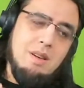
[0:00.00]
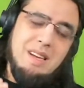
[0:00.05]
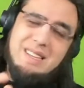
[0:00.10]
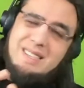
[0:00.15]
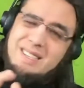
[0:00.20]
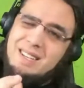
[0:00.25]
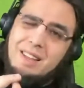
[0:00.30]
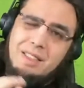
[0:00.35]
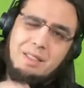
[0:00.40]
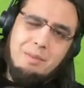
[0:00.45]

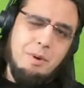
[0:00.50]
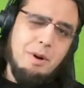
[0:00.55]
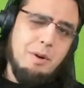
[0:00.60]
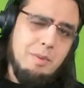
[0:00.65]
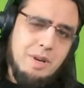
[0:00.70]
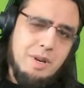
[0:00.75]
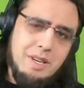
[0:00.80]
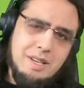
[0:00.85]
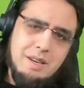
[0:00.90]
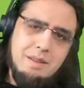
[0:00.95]
It's not the part
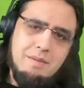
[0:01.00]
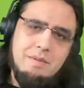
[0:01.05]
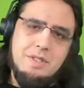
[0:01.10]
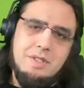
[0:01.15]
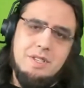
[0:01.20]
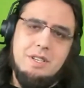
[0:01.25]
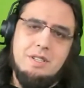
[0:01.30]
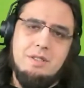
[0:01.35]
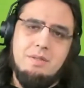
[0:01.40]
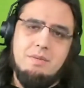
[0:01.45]
we need to
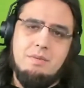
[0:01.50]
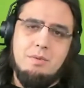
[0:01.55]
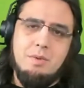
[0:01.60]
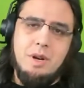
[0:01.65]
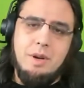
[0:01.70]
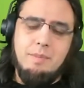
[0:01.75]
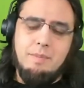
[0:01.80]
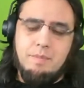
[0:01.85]
emphasize, right?